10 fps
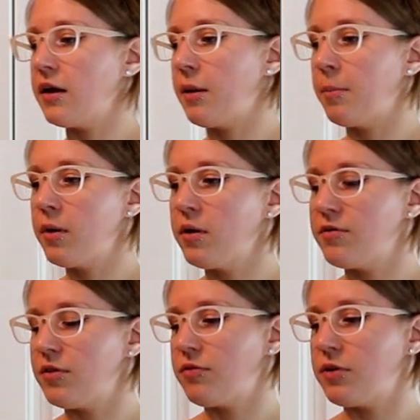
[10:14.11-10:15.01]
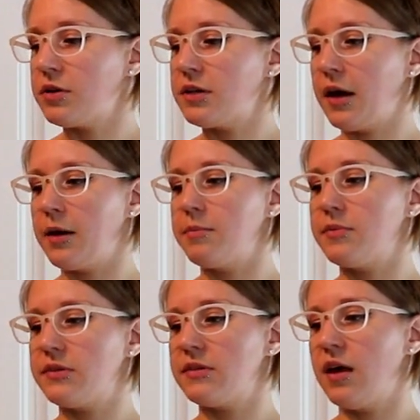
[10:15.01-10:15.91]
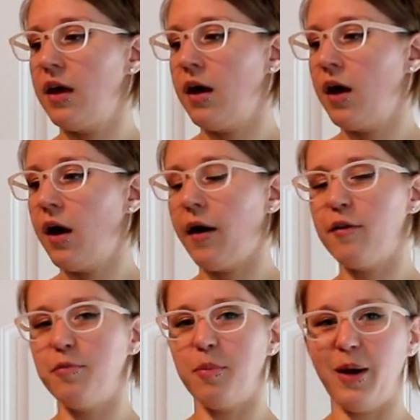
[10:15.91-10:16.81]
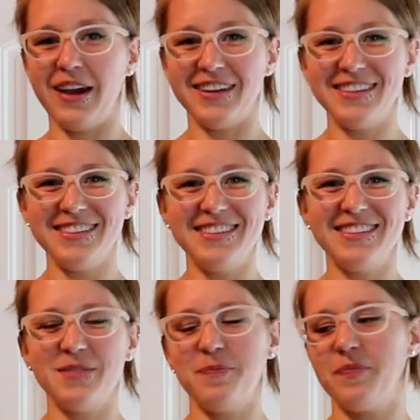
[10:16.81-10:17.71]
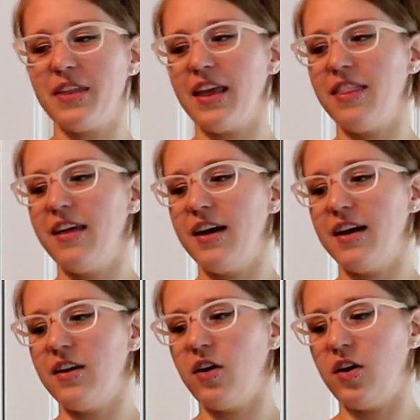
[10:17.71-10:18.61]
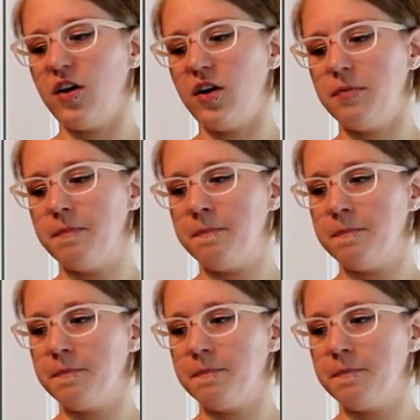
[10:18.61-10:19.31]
a number of different types of brands that are